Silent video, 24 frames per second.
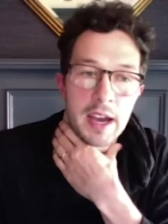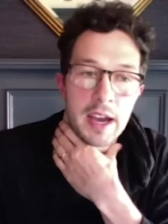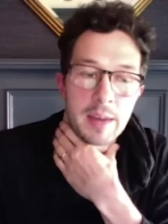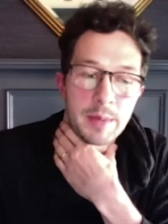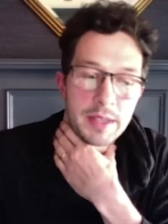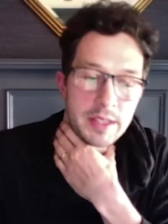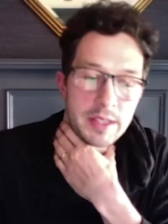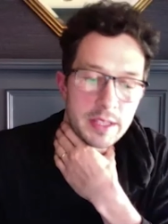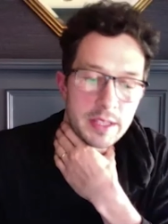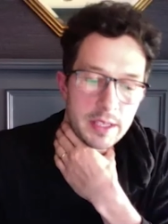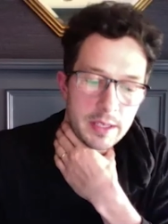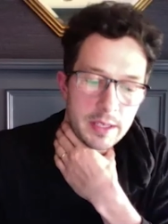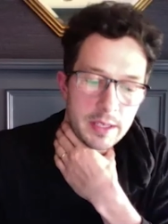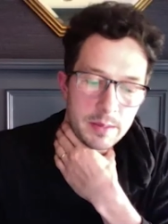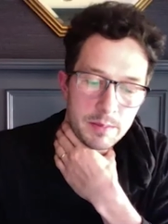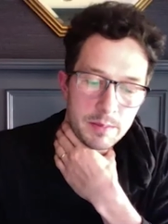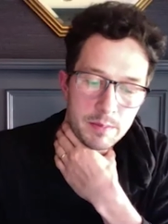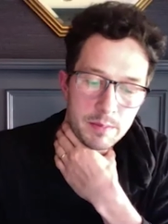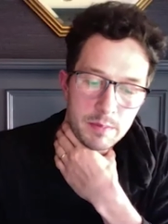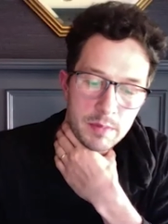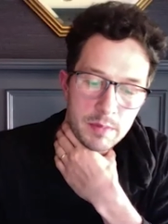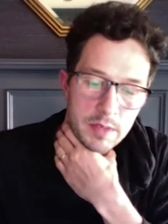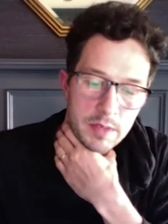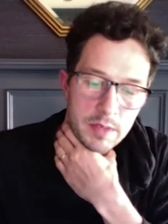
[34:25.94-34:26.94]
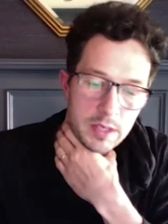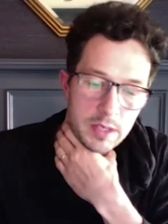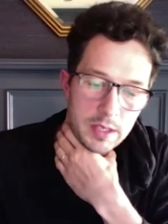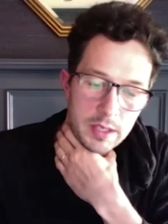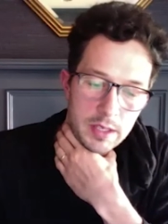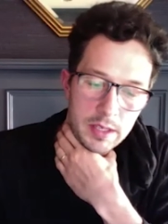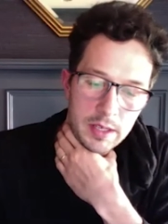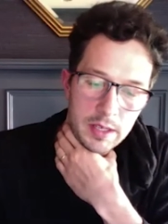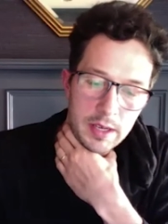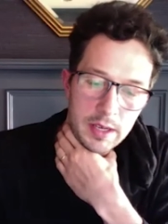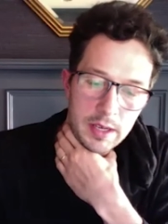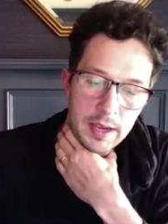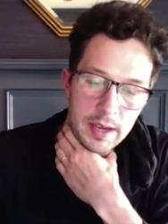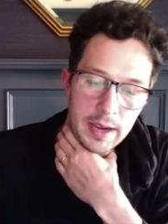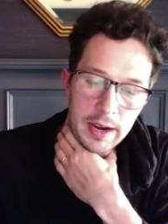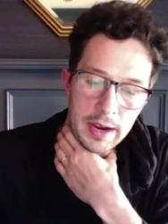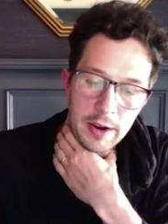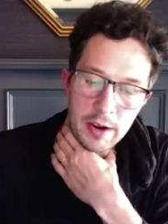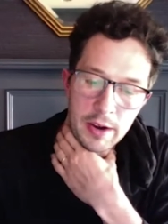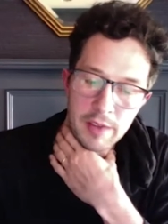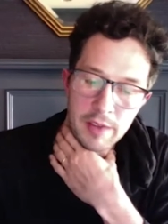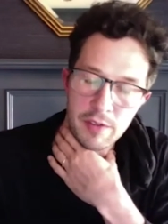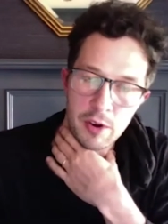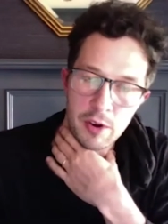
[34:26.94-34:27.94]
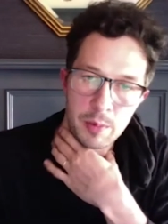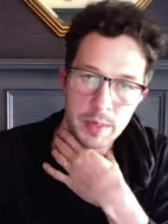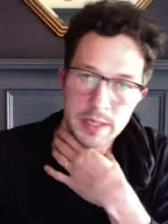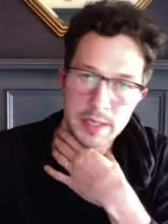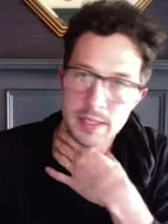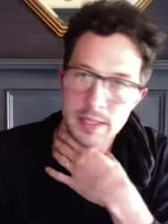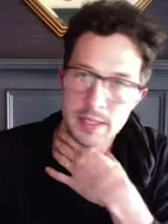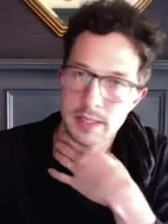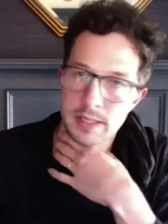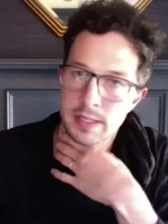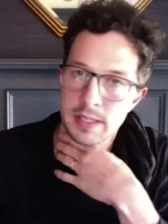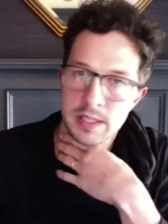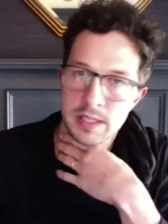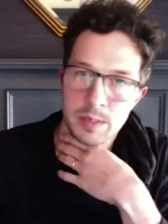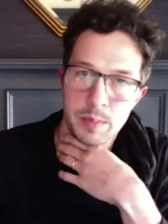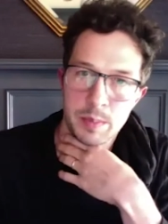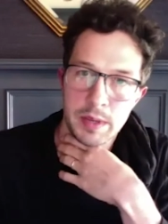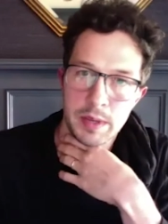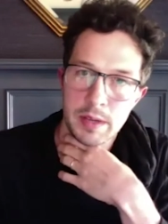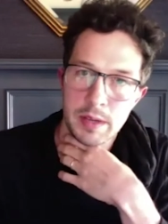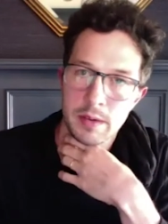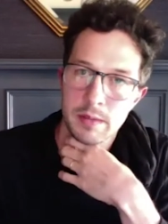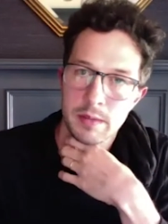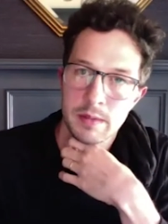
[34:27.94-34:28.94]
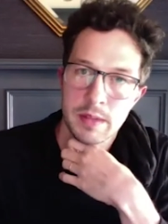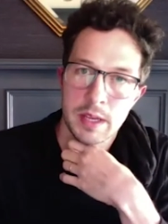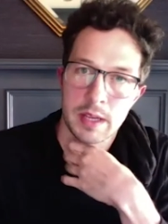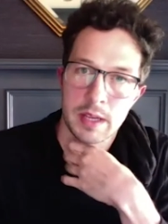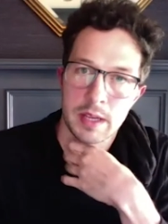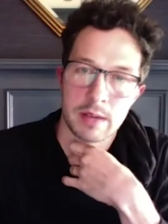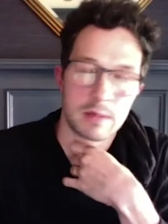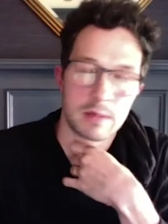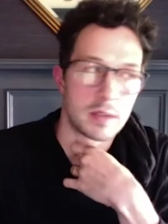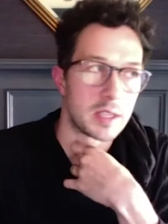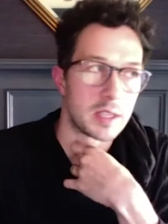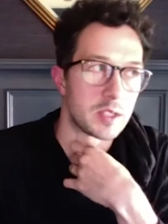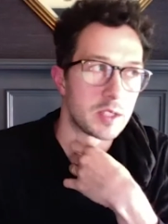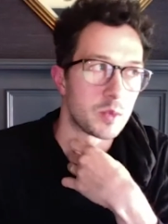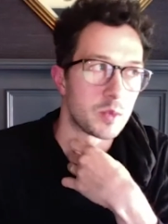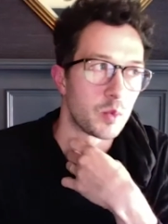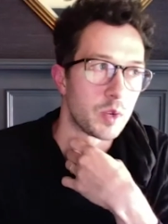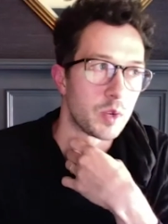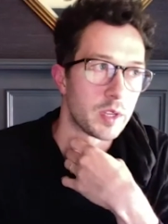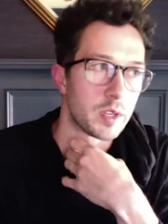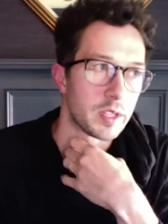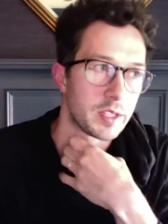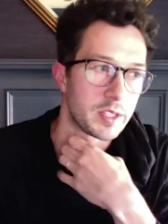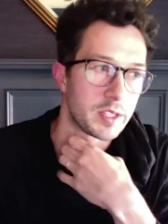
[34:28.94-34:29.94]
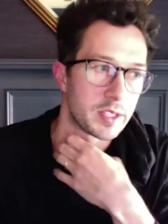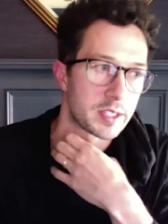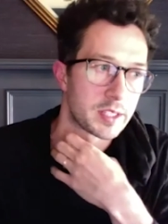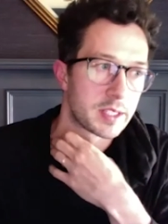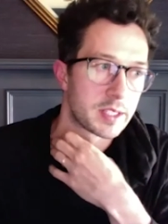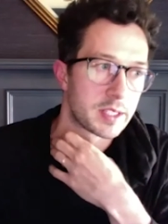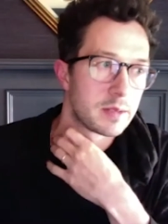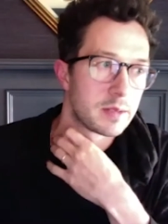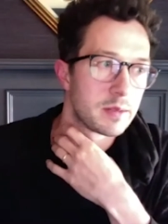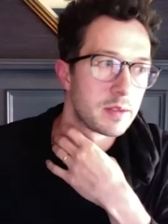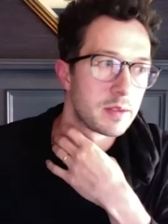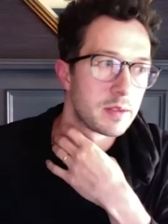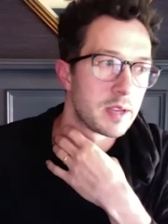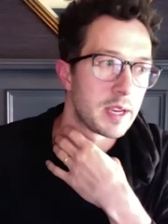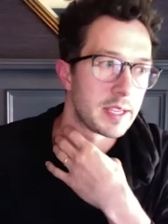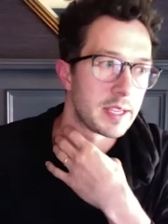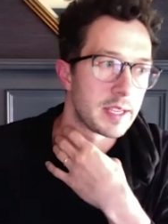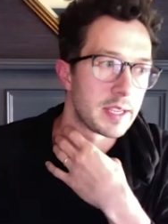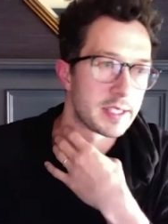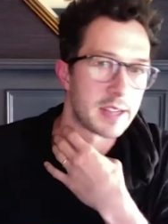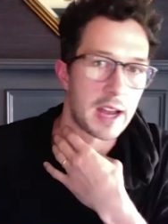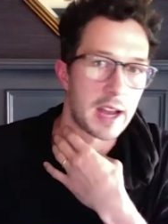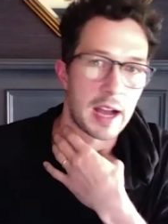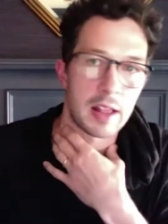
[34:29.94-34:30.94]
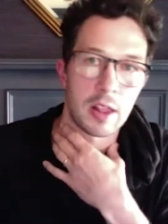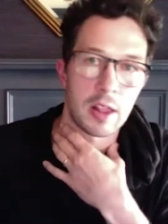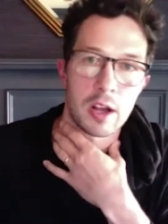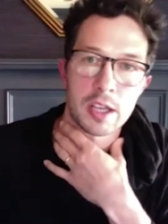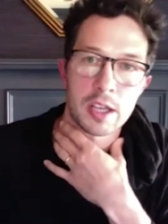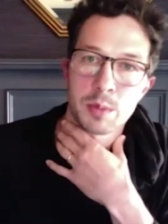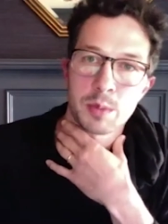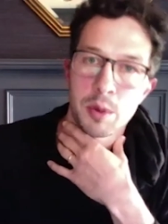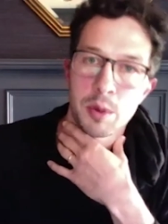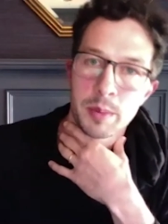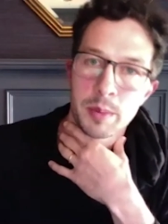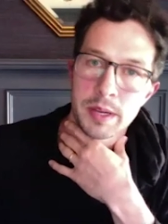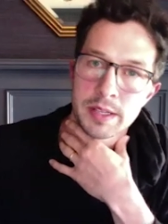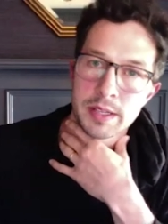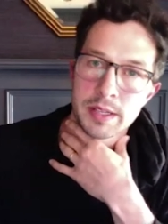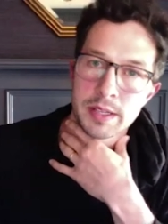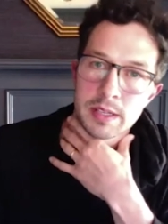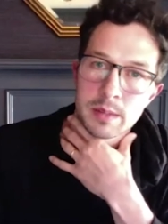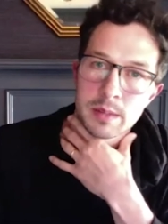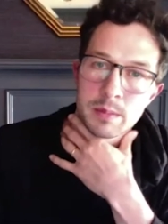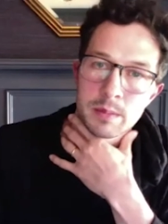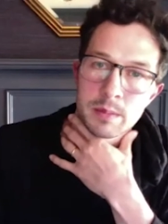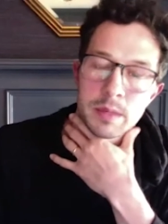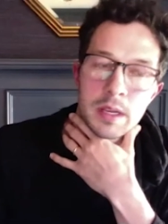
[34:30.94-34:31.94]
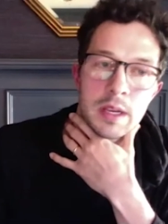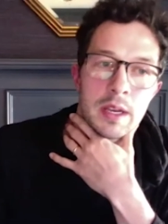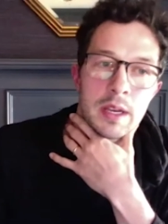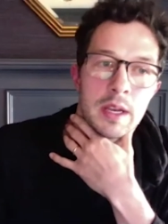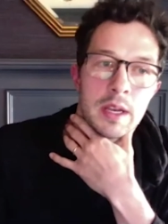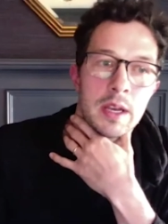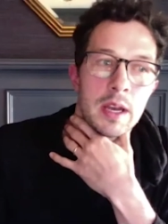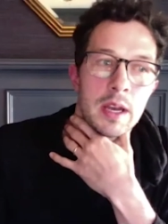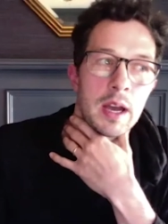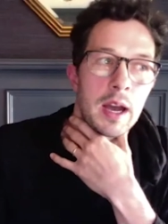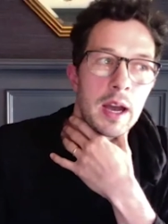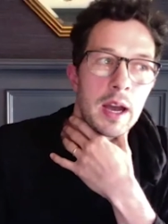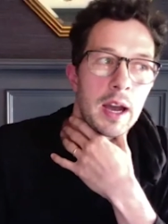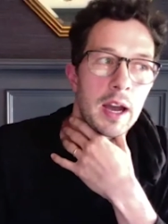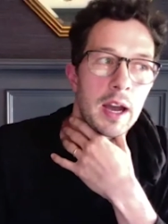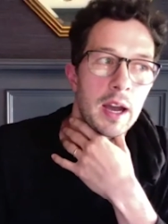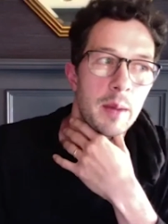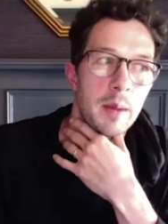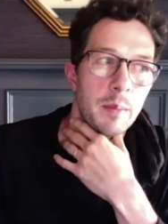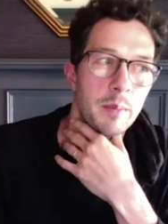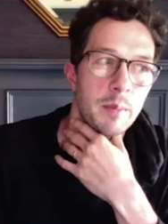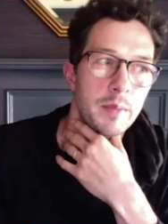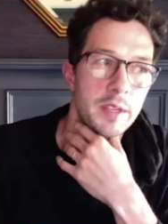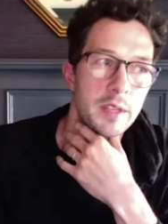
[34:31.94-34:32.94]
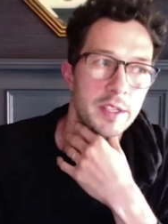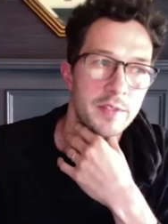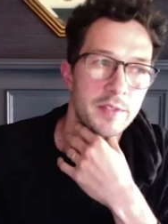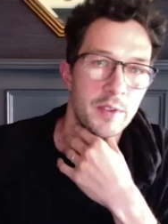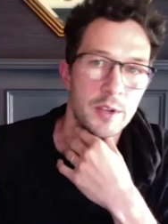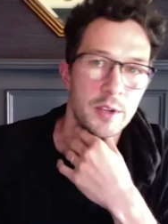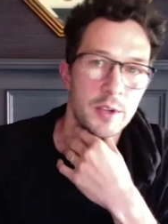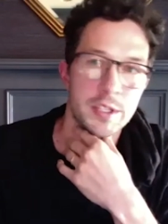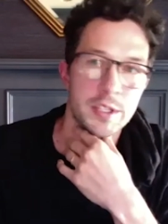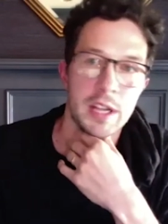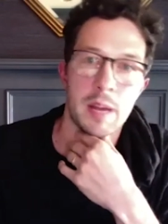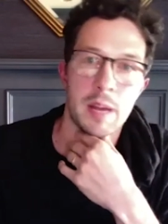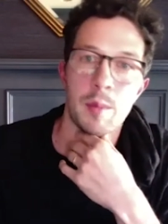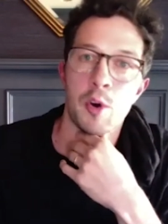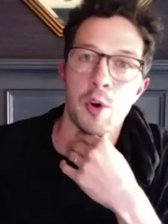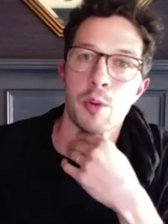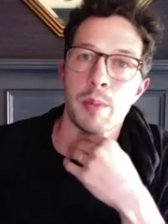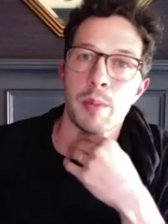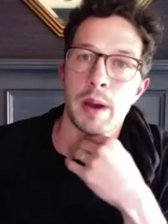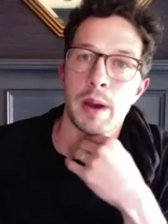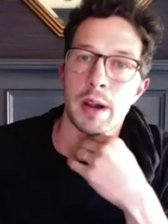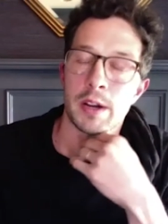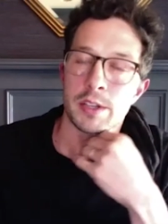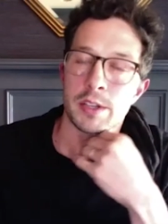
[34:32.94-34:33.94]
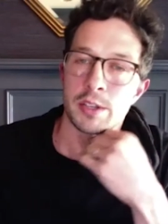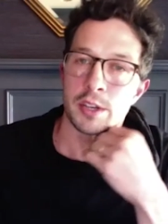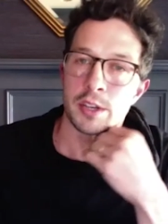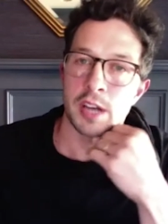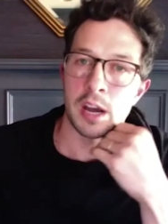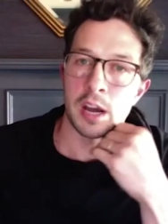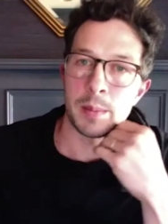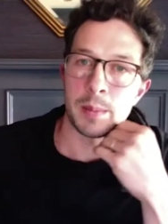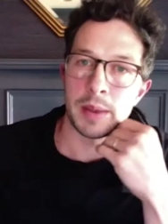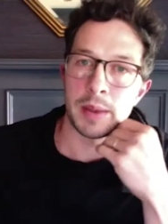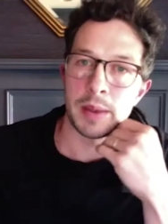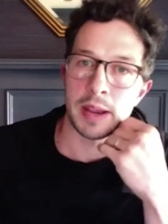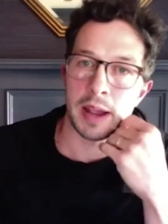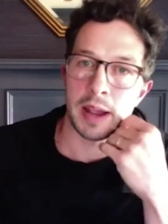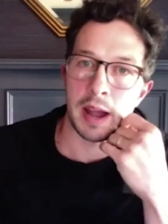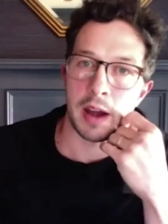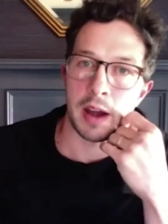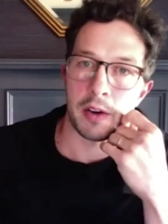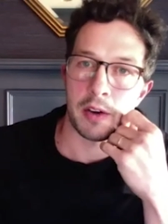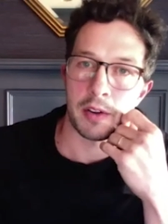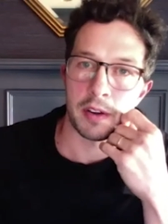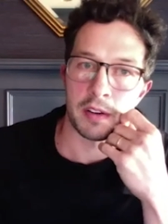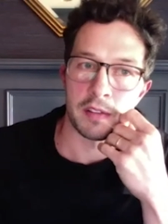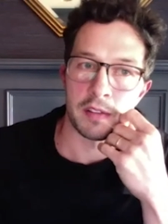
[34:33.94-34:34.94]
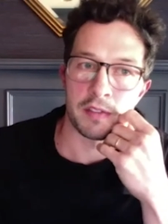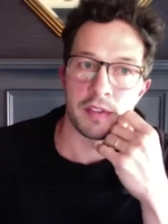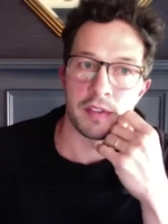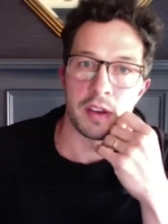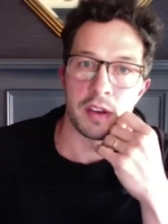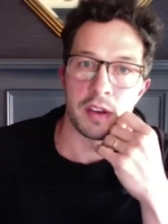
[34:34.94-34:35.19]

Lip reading: mean, the area of our business that has really just has not lost momentum. These first-time home buyers are coming out of